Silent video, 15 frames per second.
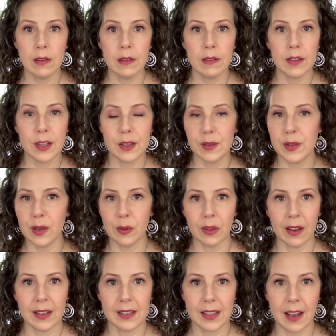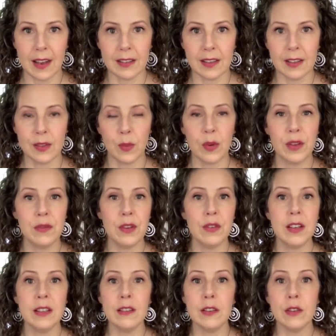that you don't like sadness? What if you
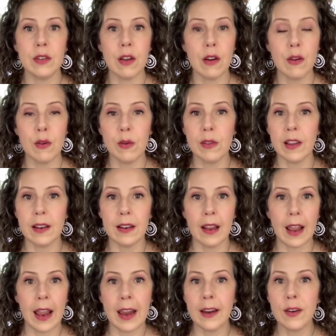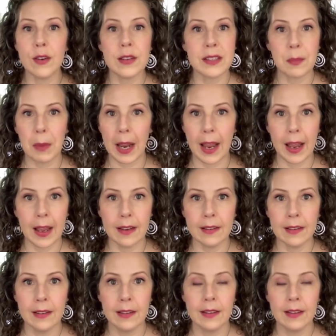didn't know that anger is bad?